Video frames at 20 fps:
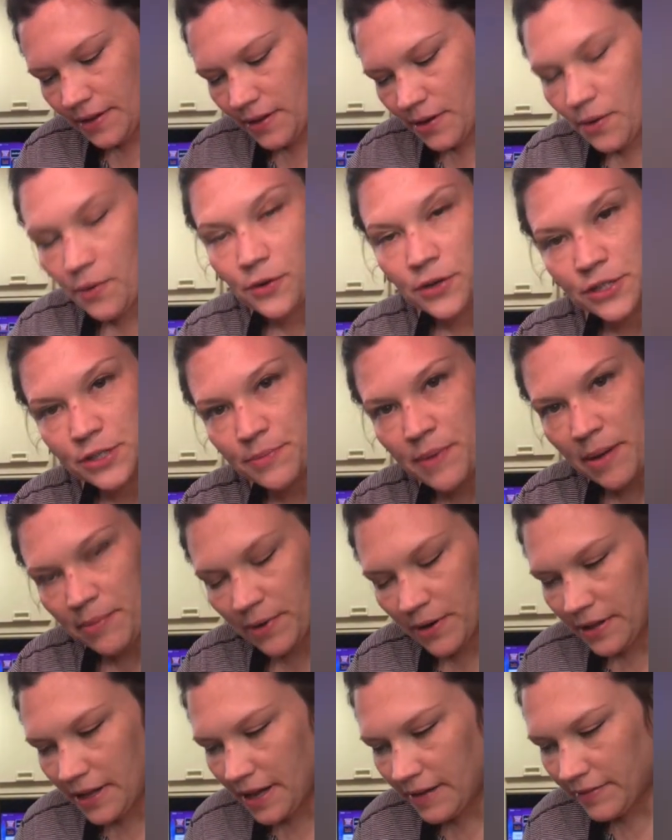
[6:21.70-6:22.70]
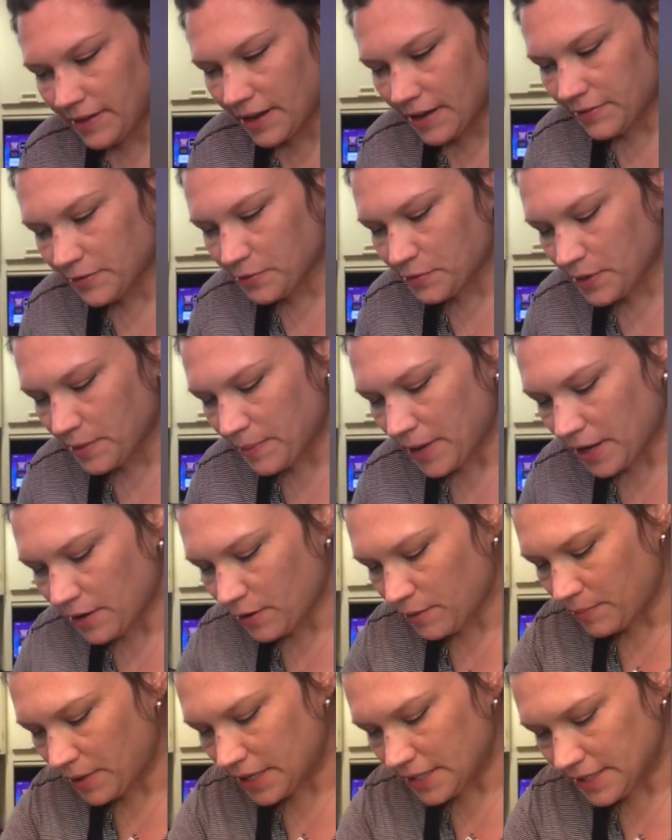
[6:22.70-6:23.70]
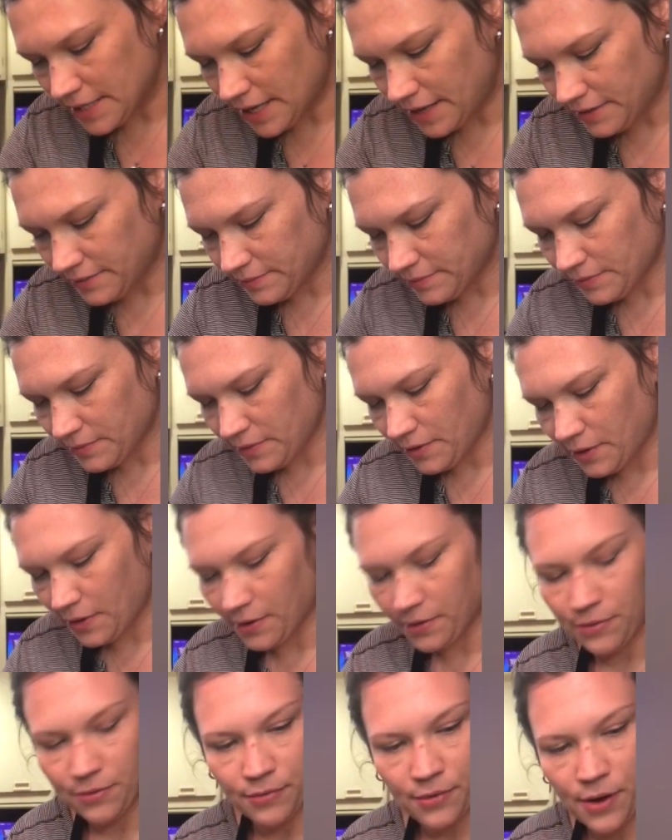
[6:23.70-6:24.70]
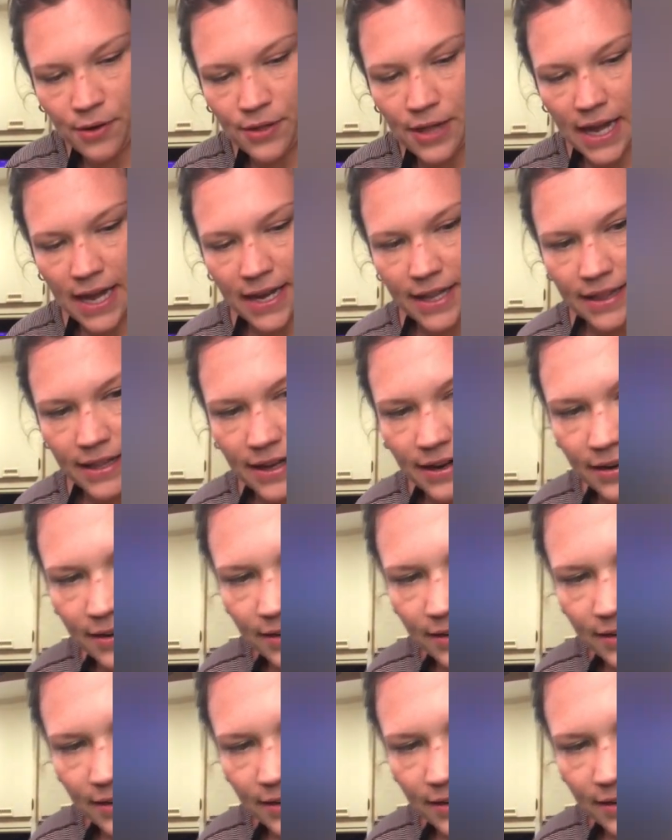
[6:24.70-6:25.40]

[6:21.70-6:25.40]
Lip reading: orange pepper left after we made our pizza. I'm gonna throw that in there